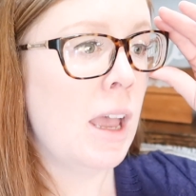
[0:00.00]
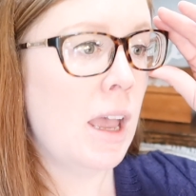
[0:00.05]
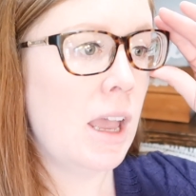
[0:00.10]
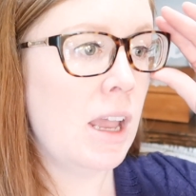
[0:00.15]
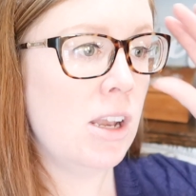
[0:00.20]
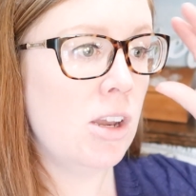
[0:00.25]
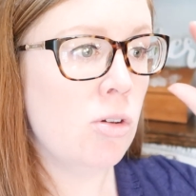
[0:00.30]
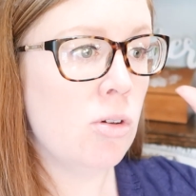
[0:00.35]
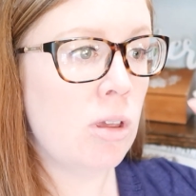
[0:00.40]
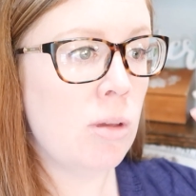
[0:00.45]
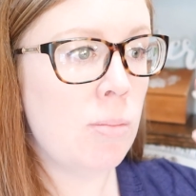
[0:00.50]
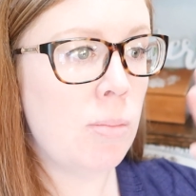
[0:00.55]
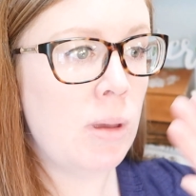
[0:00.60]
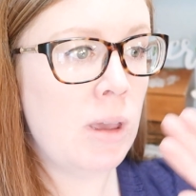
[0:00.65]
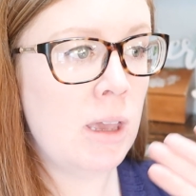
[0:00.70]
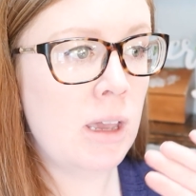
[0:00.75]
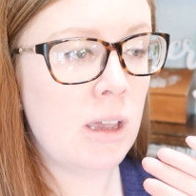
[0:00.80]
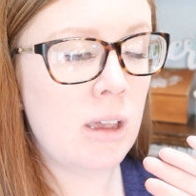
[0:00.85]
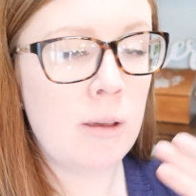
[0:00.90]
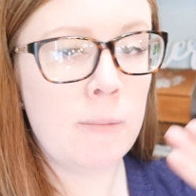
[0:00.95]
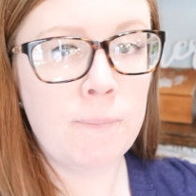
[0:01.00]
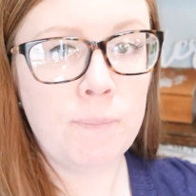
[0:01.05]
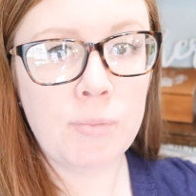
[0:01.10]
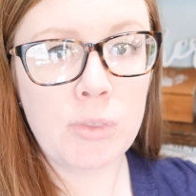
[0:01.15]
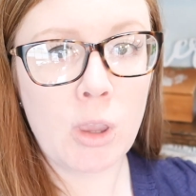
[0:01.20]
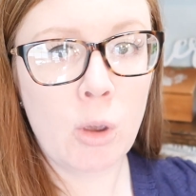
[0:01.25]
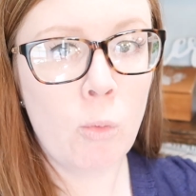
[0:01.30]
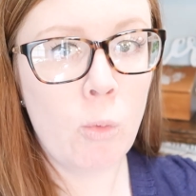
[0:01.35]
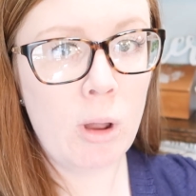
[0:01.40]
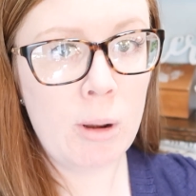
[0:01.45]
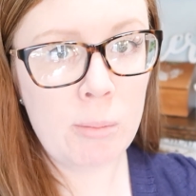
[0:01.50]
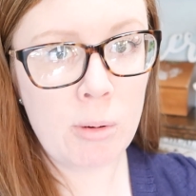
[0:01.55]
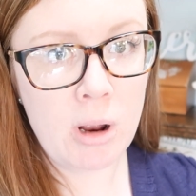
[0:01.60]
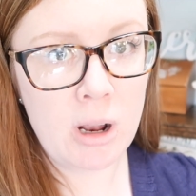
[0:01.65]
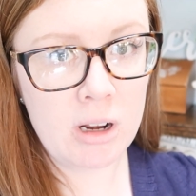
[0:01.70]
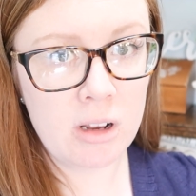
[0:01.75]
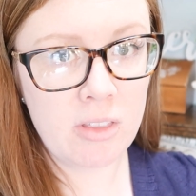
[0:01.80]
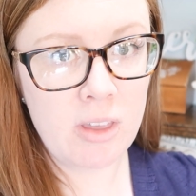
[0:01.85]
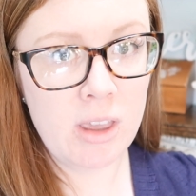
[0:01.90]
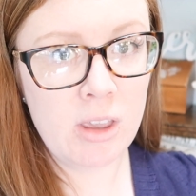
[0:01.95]
And you can pick one
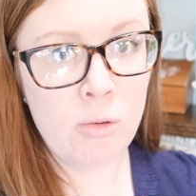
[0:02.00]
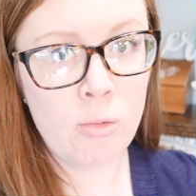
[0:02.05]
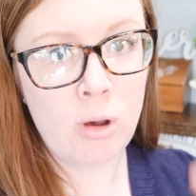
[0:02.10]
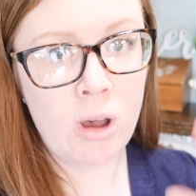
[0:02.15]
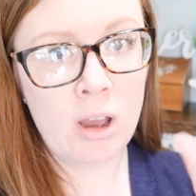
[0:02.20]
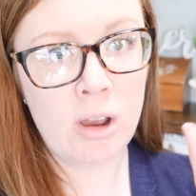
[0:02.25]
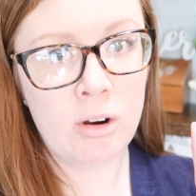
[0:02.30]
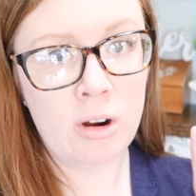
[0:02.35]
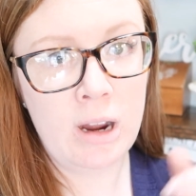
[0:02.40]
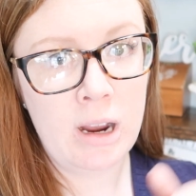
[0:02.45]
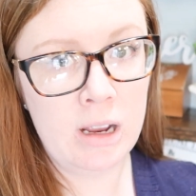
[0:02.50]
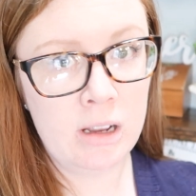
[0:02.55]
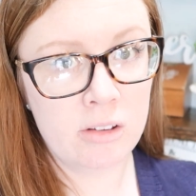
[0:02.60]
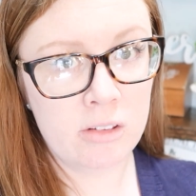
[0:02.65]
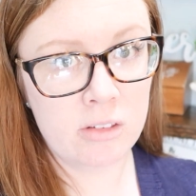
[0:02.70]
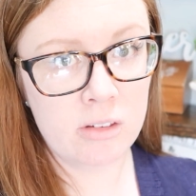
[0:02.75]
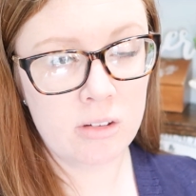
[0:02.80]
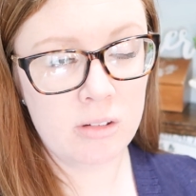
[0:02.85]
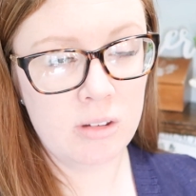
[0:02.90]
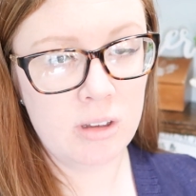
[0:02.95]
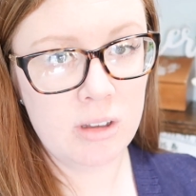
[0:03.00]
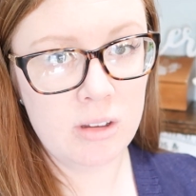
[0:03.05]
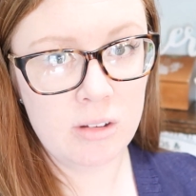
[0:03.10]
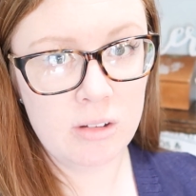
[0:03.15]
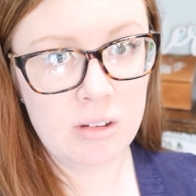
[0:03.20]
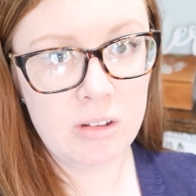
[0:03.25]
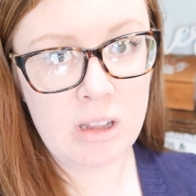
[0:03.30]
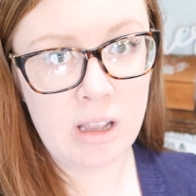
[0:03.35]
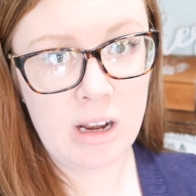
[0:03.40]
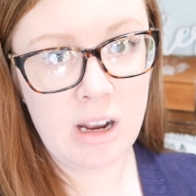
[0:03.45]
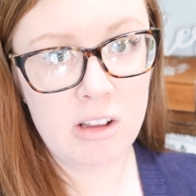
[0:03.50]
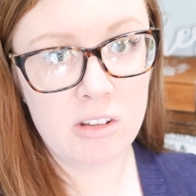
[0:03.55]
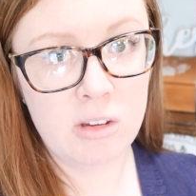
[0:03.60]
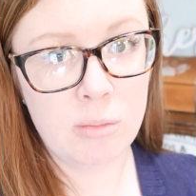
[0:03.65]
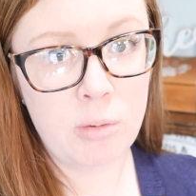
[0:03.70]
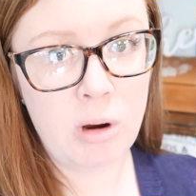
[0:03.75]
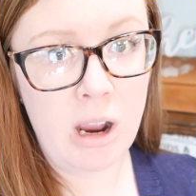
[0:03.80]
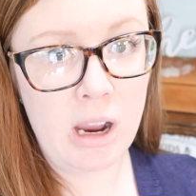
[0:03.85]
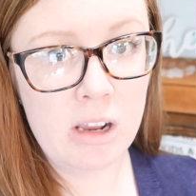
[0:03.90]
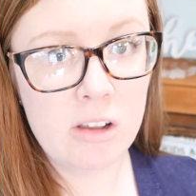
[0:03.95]
product that you want or ask that I
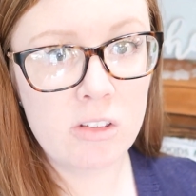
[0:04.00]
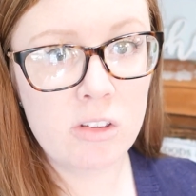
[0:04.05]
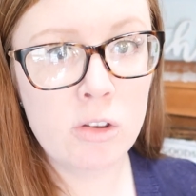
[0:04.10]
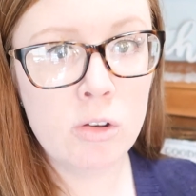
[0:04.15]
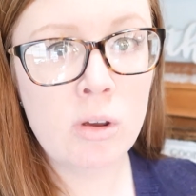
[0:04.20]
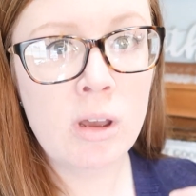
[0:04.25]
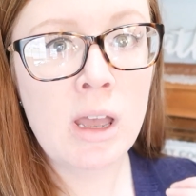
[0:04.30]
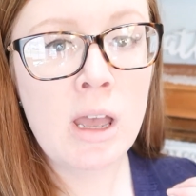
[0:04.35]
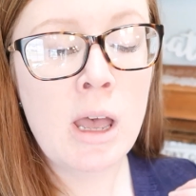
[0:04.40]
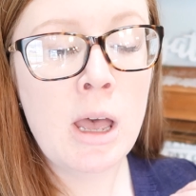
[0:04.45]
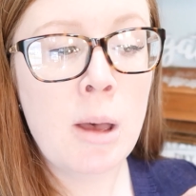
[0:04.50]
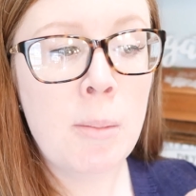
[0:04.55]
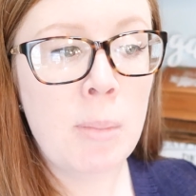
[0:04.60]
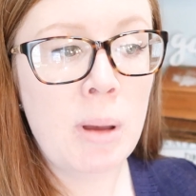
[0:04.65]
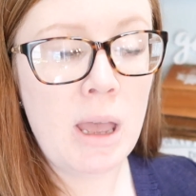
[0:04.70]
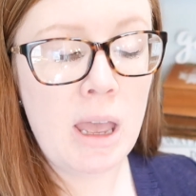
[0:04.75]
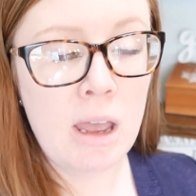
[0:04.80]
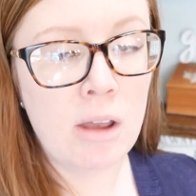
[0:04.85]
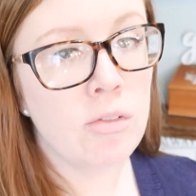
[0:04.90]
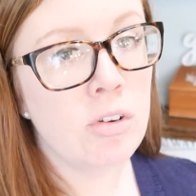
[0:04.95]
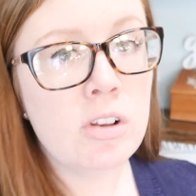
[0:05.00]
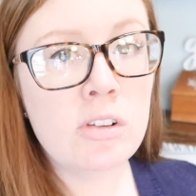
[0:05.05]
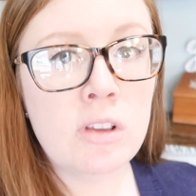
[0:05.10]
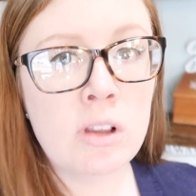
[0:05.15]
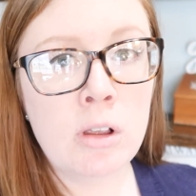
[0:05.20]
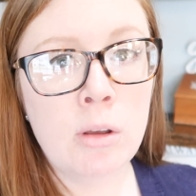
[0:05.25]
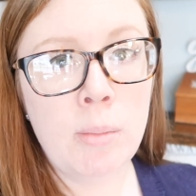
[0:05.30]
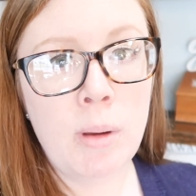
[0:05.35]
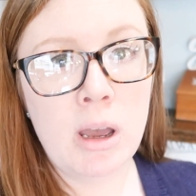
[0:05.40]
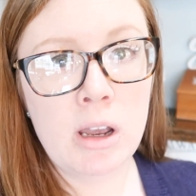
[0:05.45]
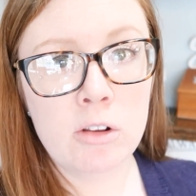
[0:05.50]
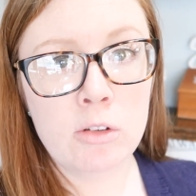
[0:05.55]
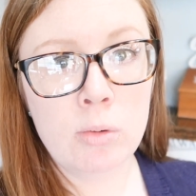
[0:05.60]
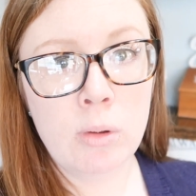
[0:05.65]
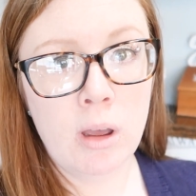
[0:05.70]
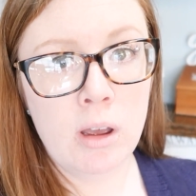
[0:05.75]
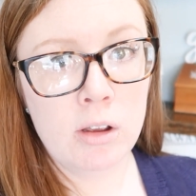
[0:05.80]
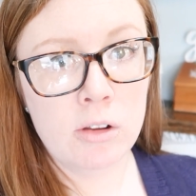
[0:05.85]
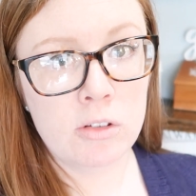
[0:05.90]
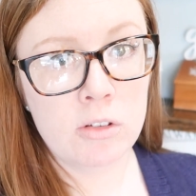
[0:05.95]
surprise you, but every single box
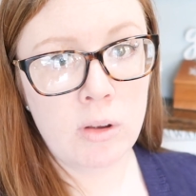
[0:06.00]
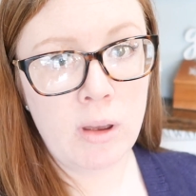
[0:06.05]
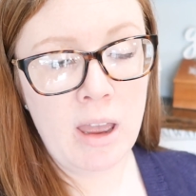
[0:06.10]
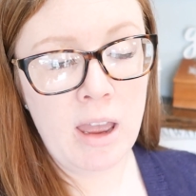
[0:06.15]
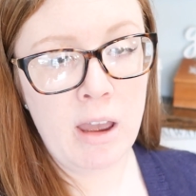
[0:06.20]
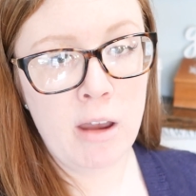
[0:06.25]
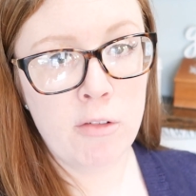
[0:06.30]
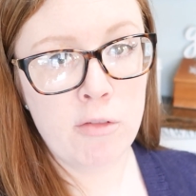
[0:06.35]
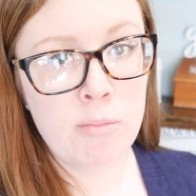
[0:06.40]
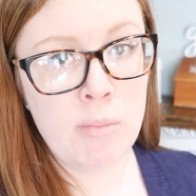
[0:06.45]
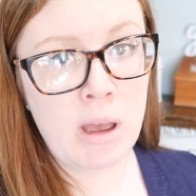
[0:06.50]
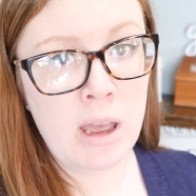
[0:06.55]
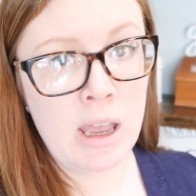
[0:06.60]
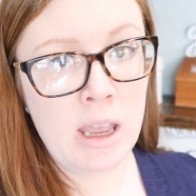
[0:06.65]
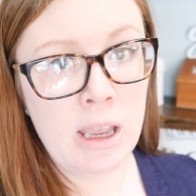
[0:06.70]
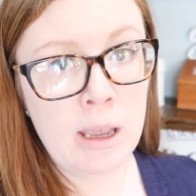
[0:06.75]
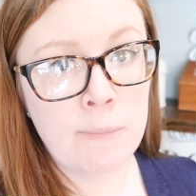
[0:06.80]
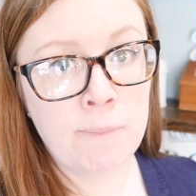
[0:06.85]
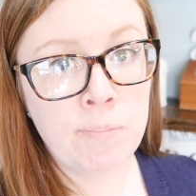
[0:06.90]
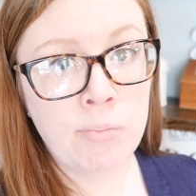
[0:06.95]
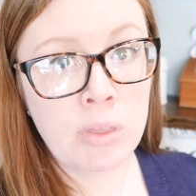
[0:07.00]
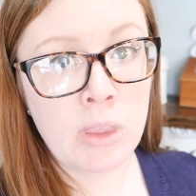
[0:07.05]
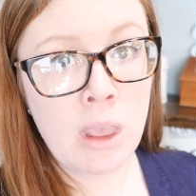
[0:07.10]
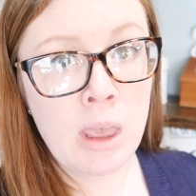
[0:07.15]
will also have my